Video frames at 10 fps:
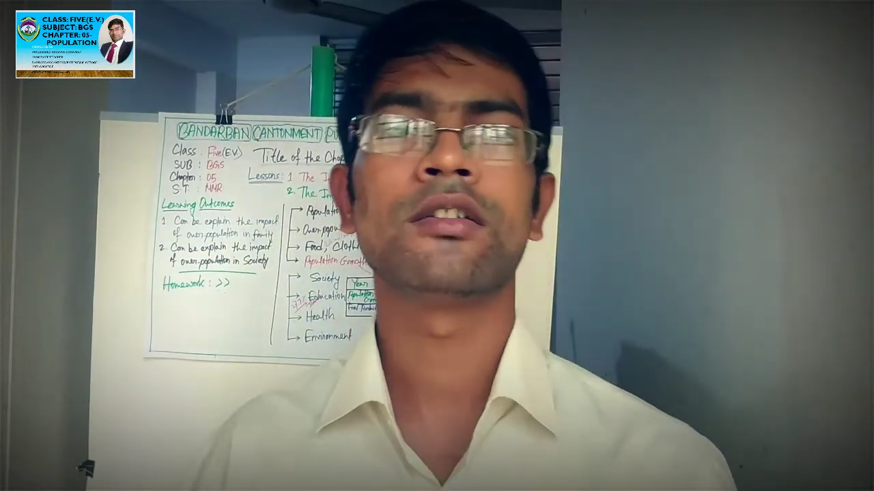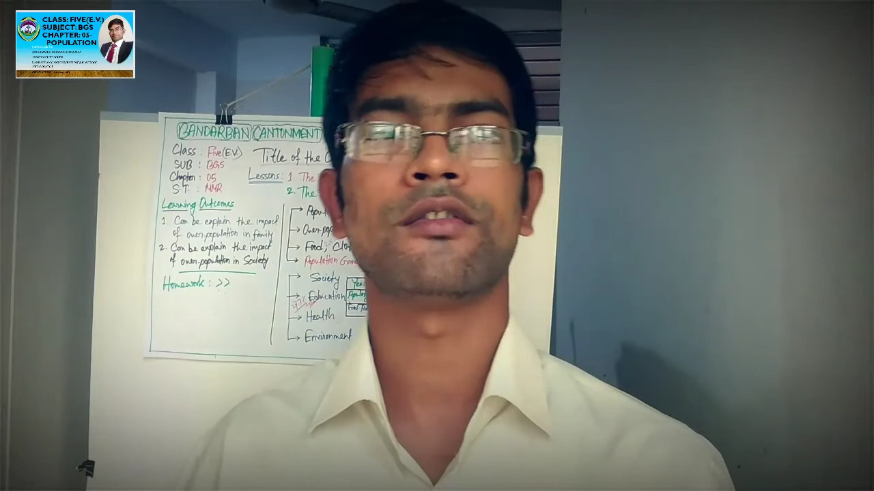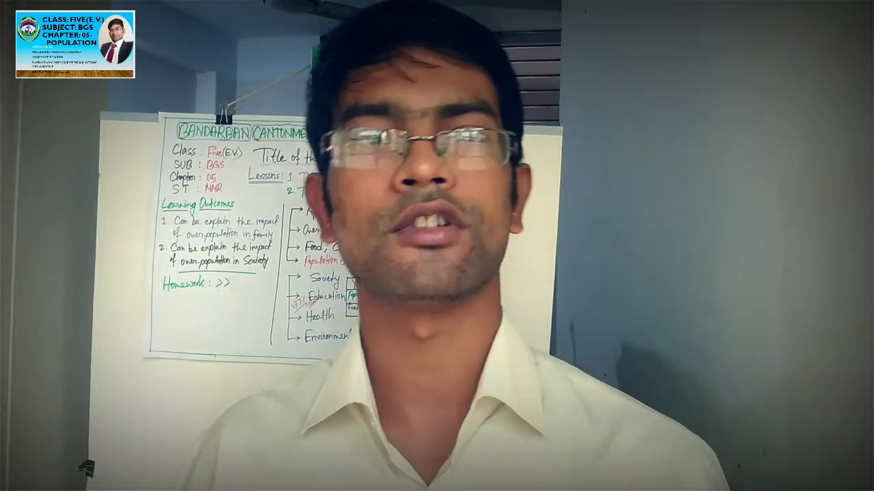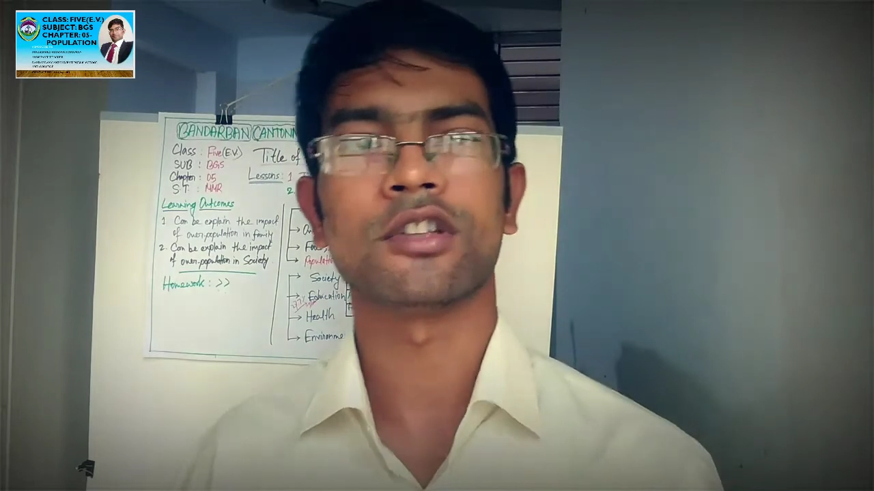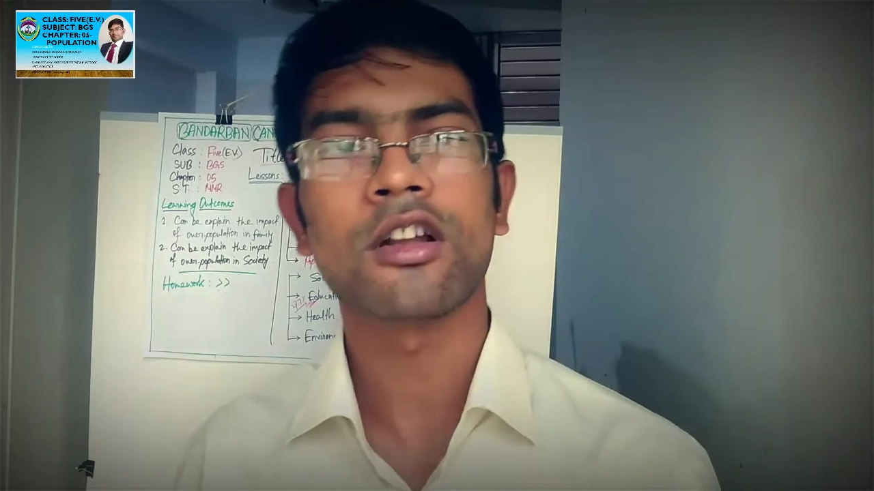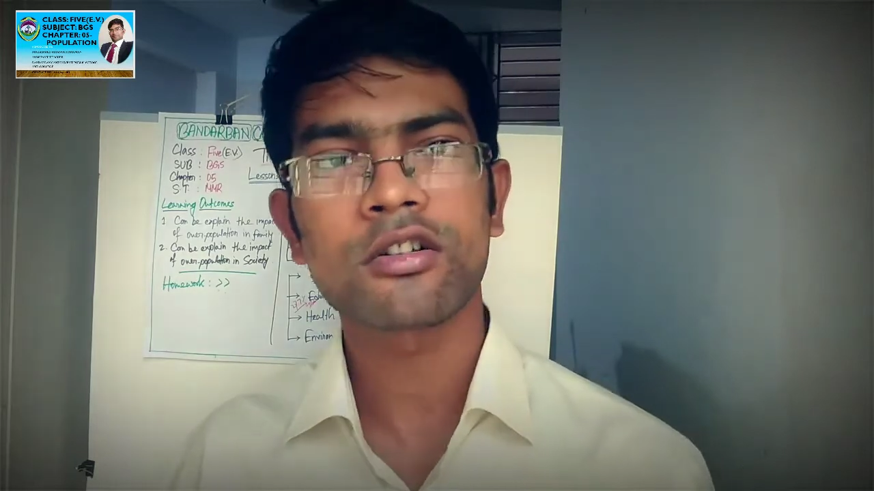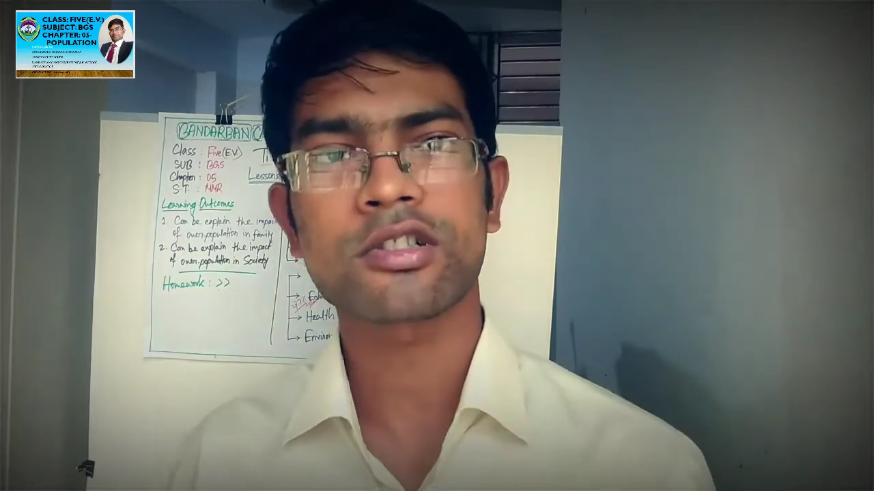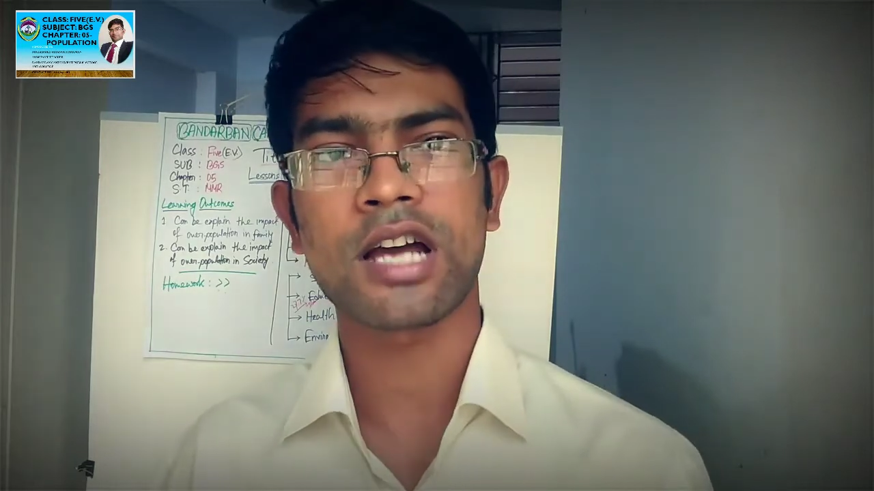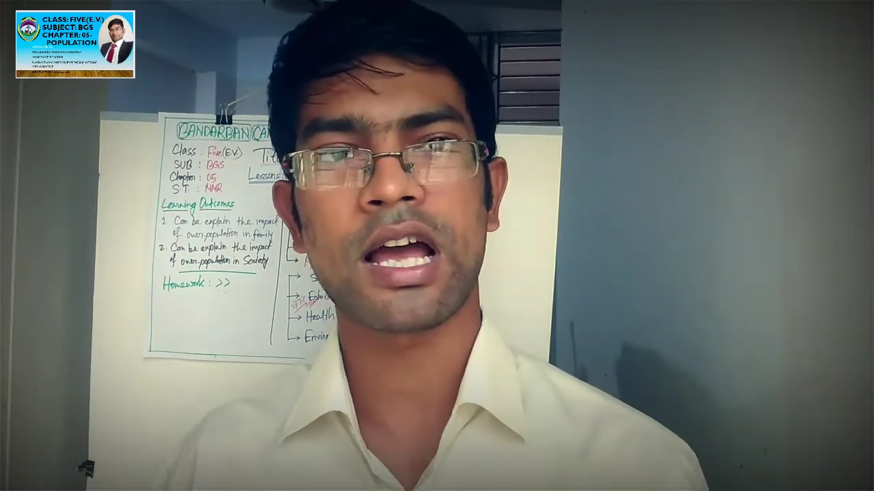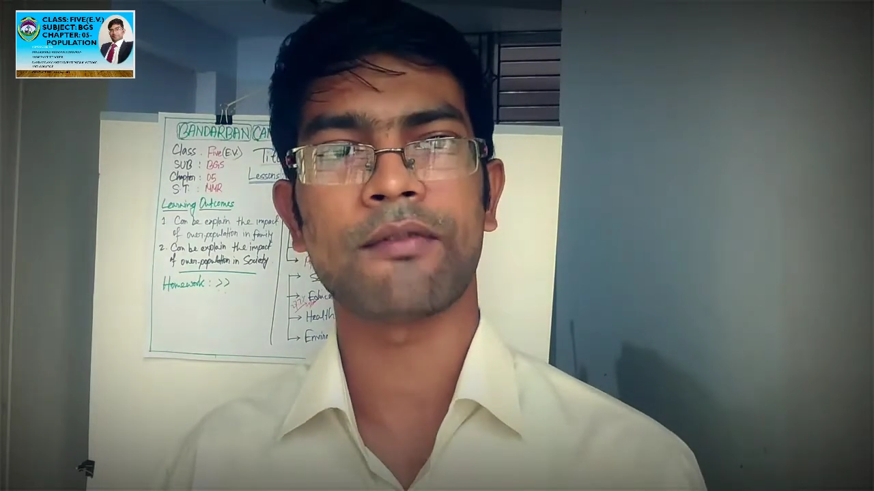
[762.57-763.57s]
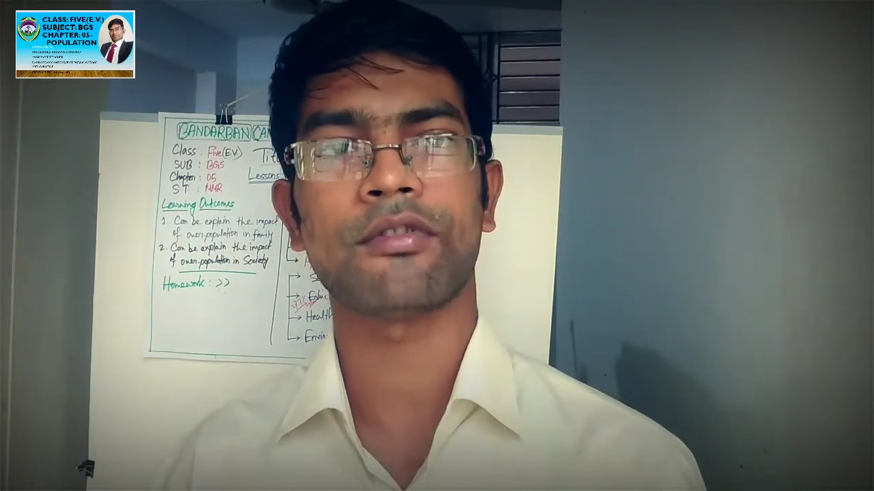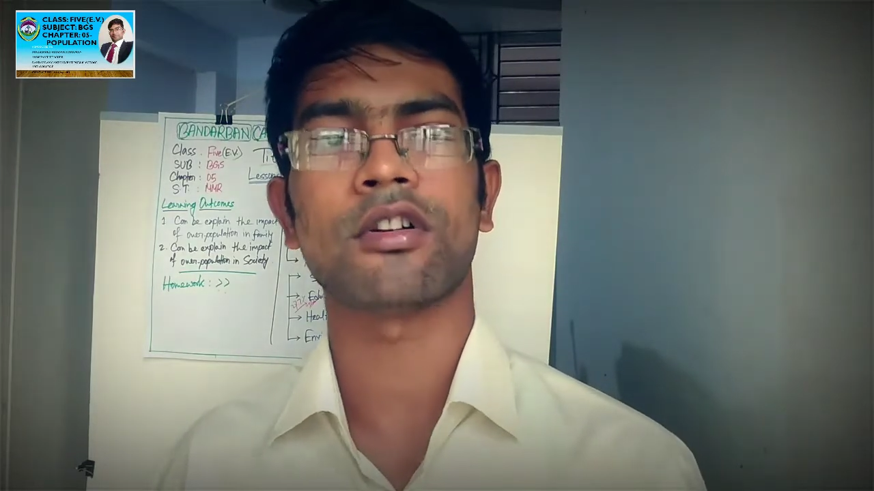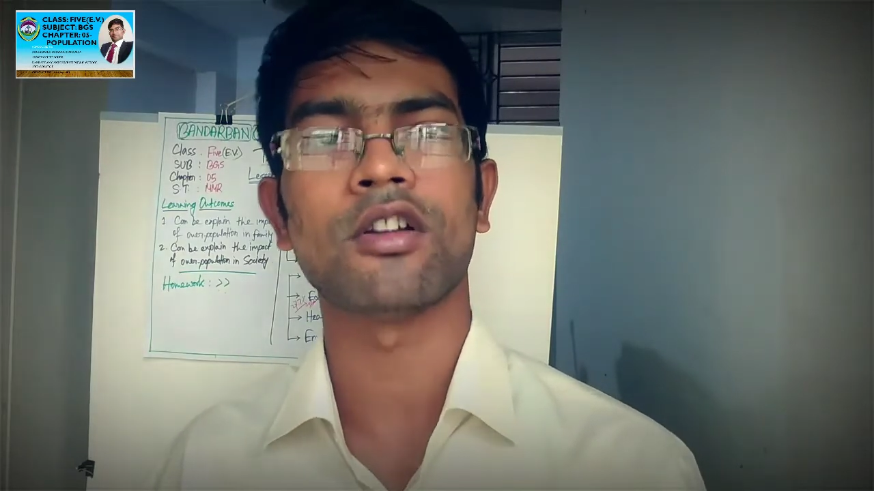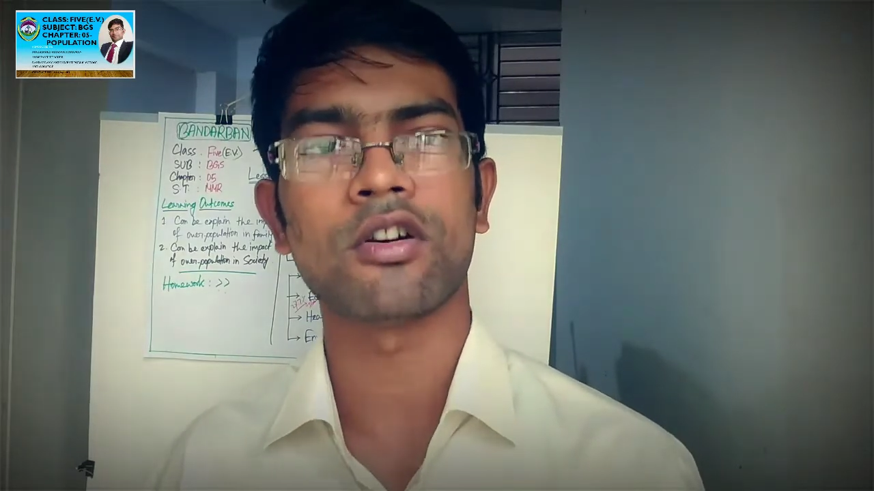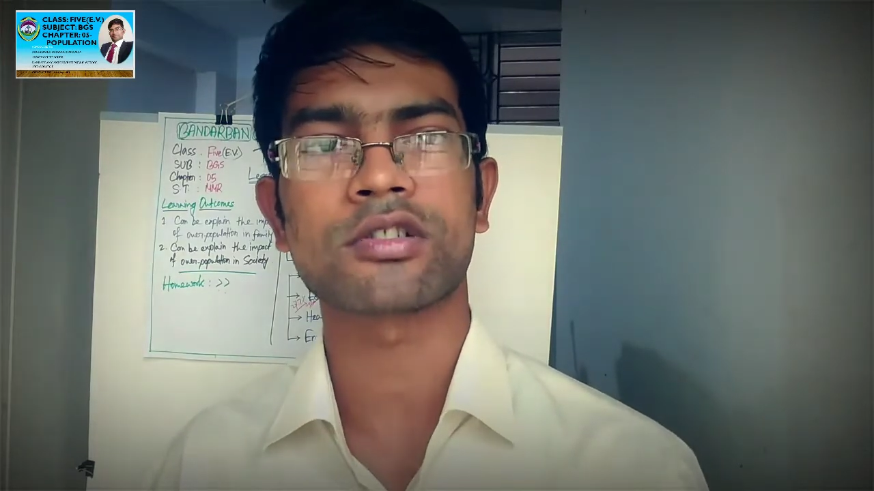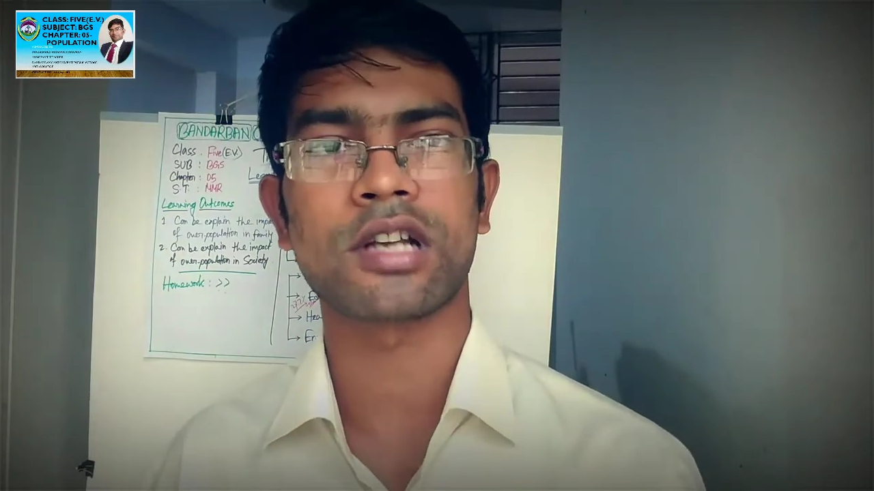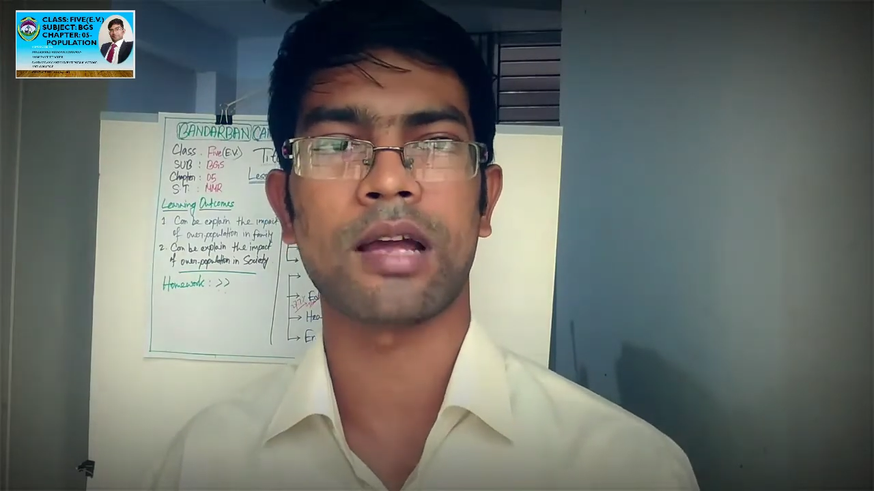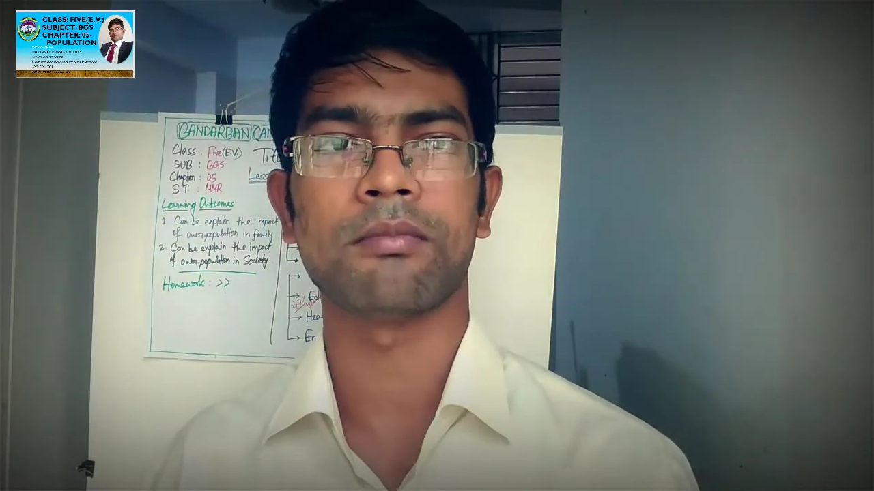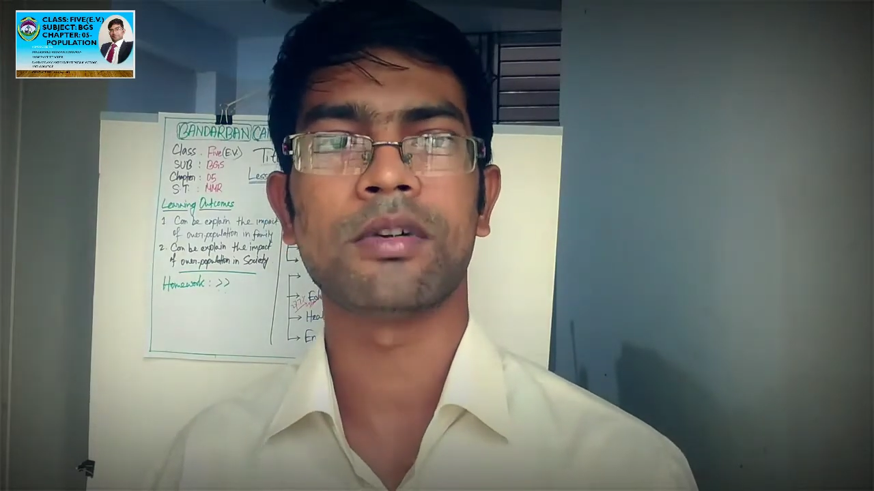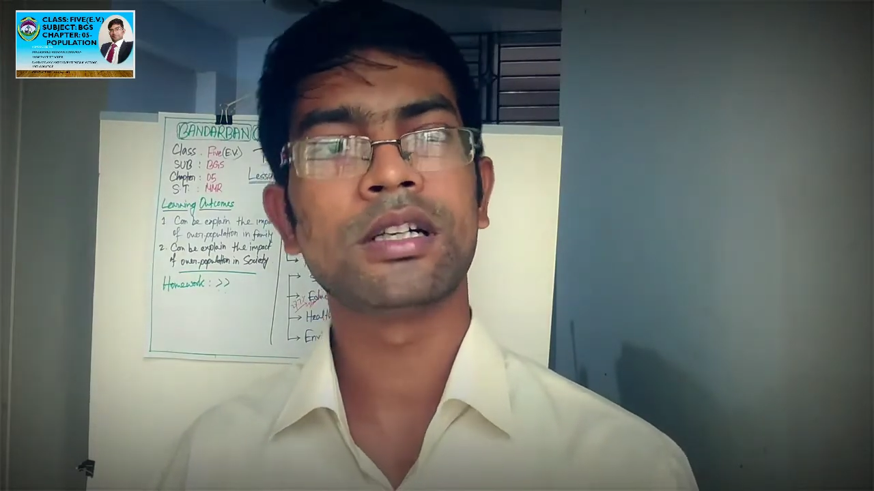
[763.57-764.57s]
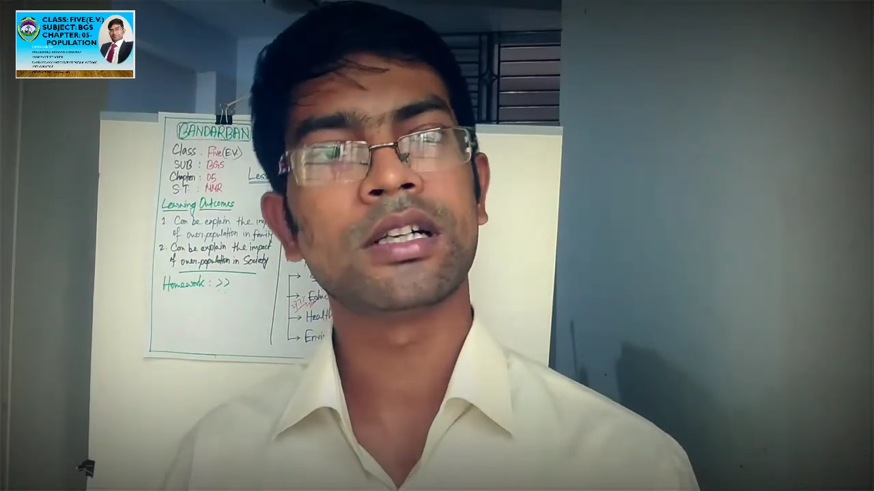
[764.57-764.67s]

for a long time.